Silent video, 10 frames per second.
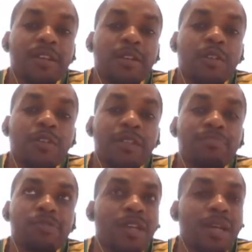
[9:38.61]
over
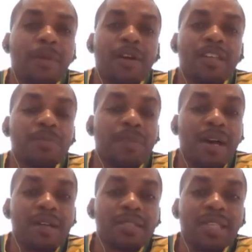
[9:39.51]
Reggae Boyz
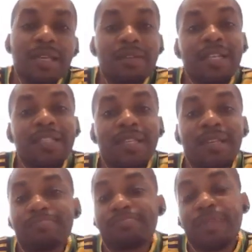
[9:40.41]
past, say, let's say,
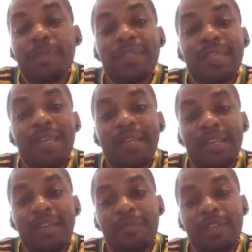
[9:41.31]
probably 10
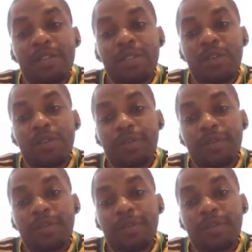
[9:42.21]
games or so.